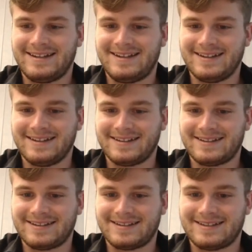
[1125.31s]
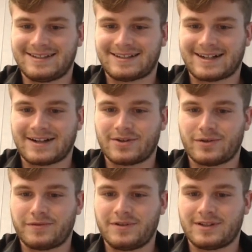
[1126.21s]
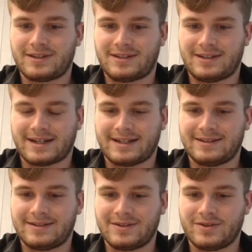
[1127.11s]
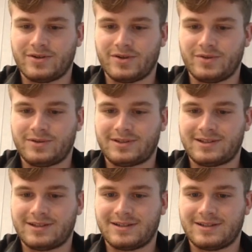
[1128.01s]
the strength of the trend goes,